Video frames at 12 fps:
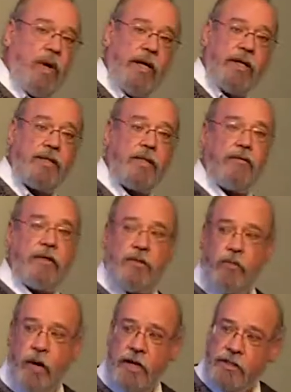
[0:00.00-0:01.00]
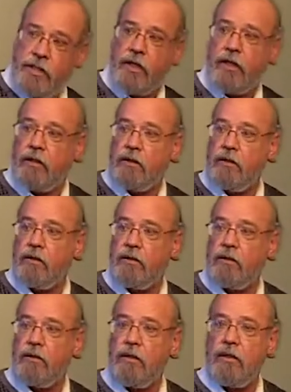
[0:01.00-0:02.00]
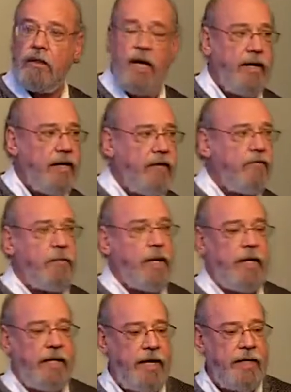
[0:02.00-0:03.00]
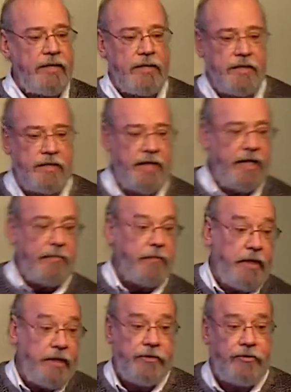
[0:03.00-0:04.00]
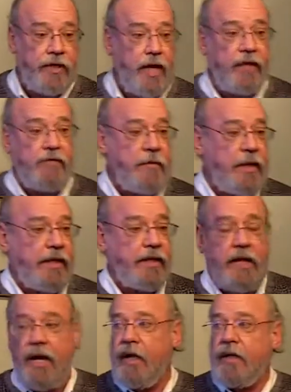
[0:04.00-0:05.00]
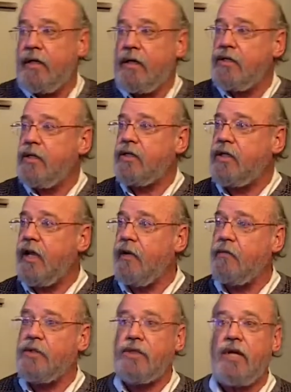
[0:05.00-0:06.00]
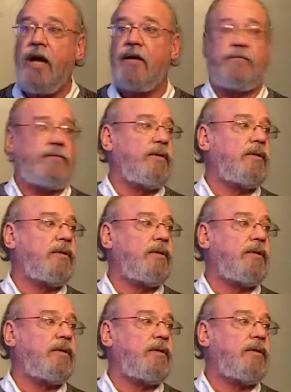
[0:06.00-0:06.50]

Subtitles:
ways of expressing it. Not everybody has the same ministry. Not everybody does the same stuff.